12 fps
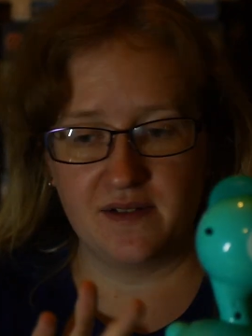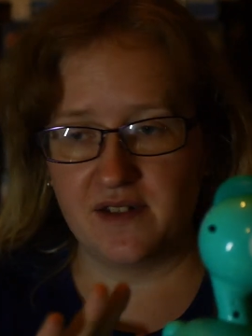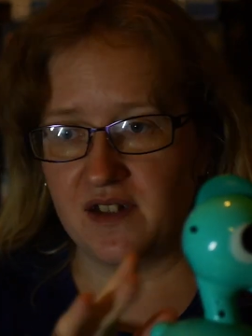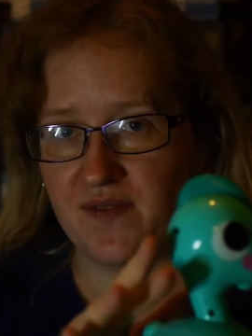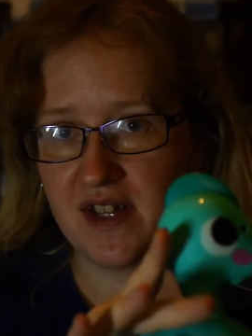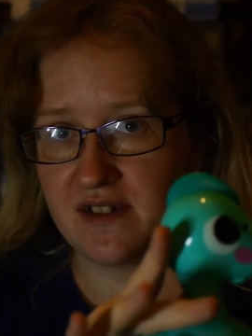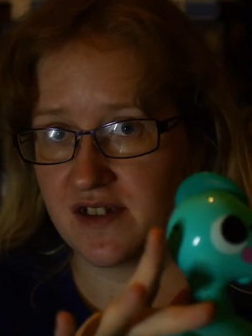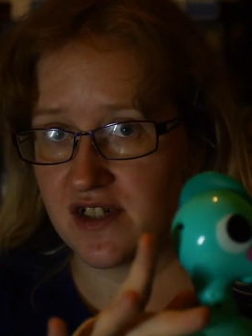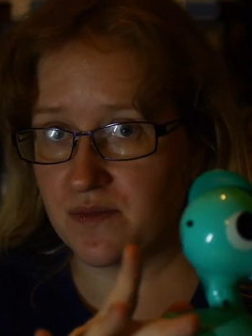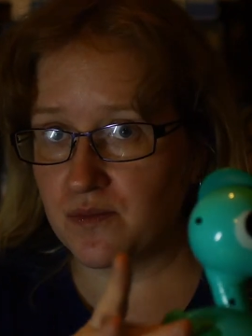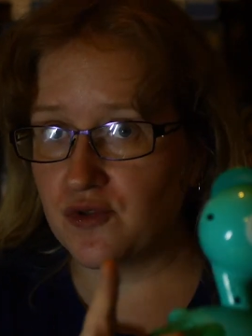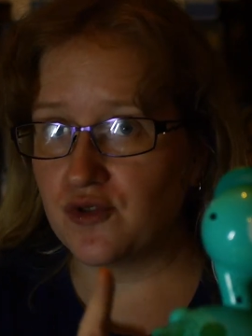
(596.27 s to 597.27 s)
So for that
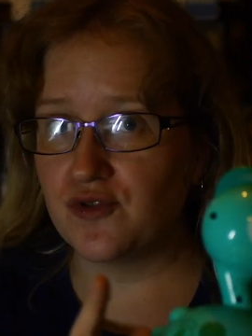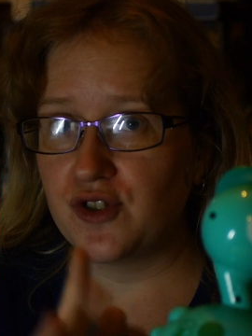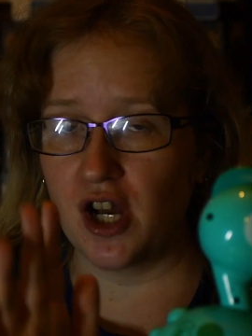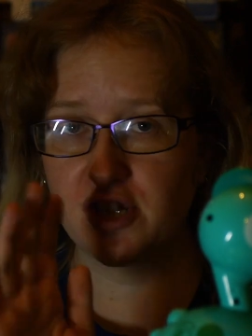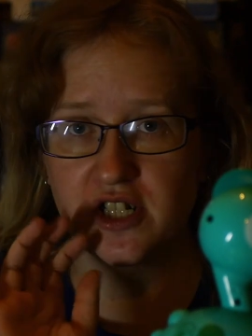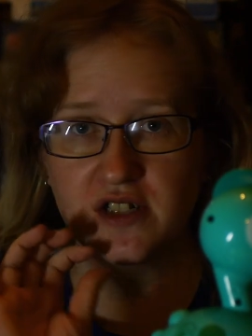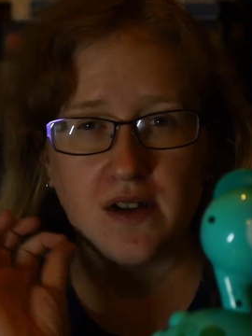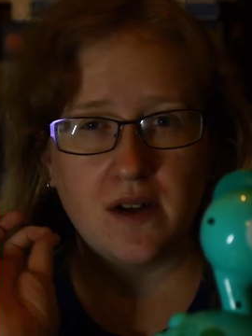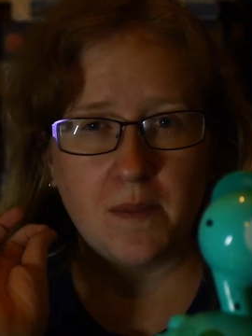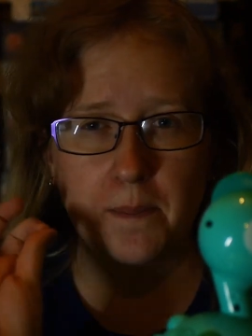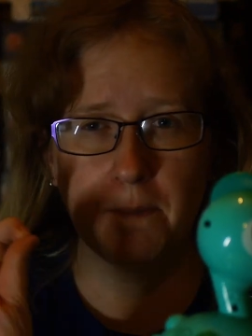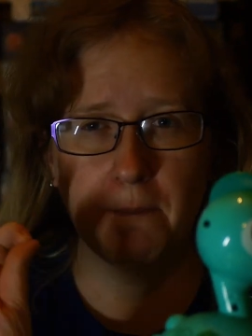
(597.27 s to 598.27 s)
smooth touch, it's
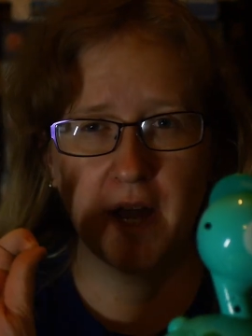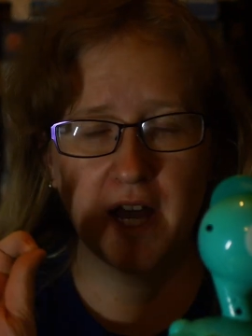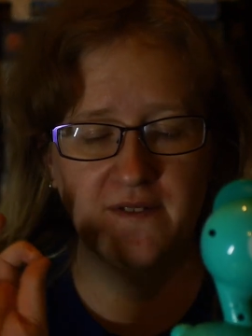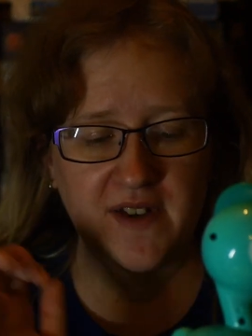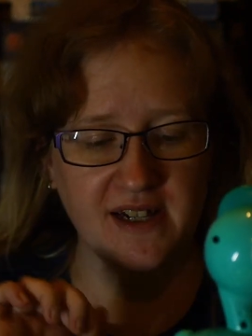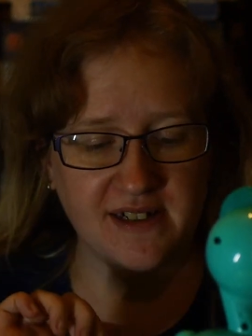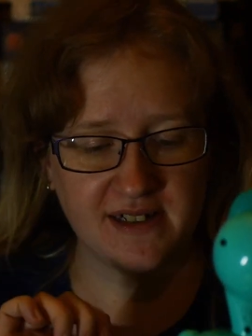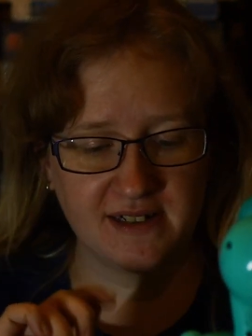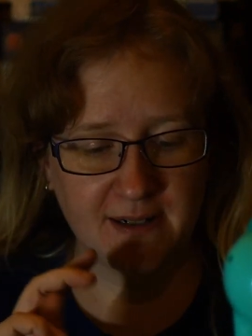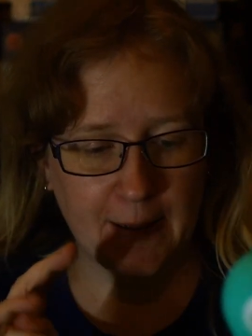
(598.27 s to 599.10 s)
perfect.